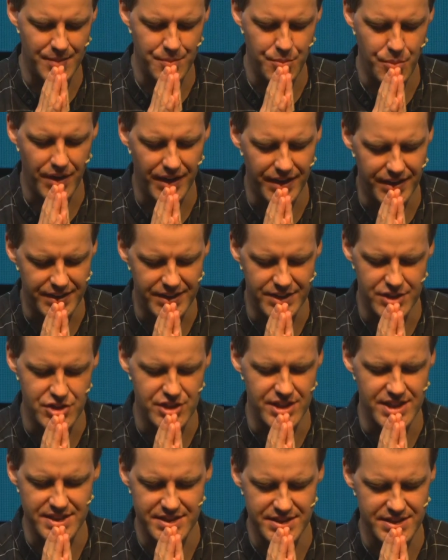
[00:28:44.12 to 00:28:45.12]
pray it in
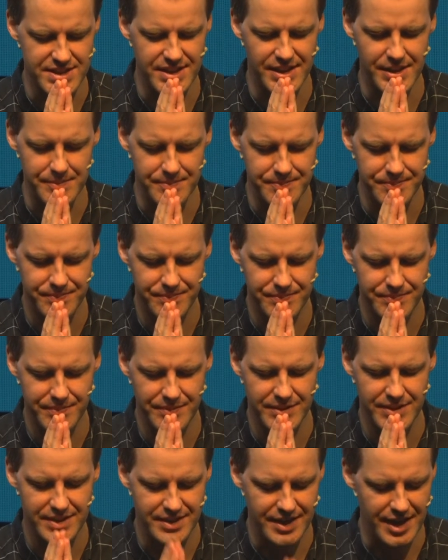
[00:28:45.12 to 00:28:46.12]
Jesus' name.
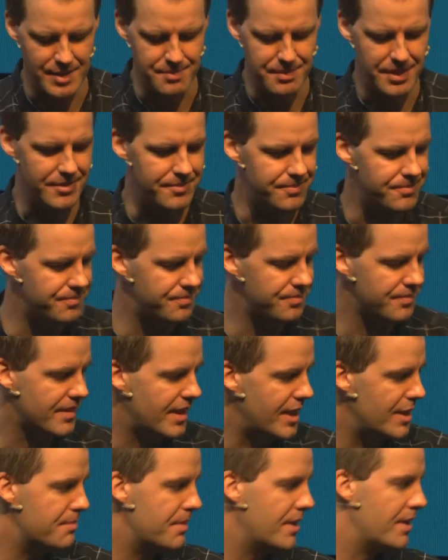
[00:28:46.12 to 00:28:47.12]
Amen.
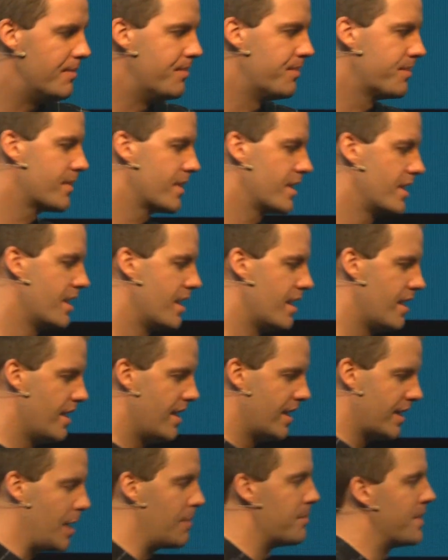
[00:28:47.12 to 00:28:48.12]
Amen.
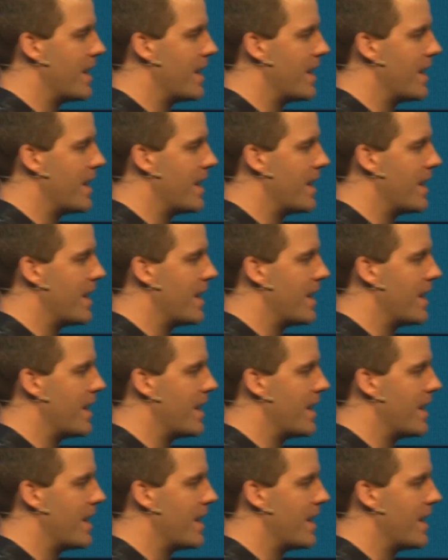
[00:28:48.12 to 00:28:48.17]
Come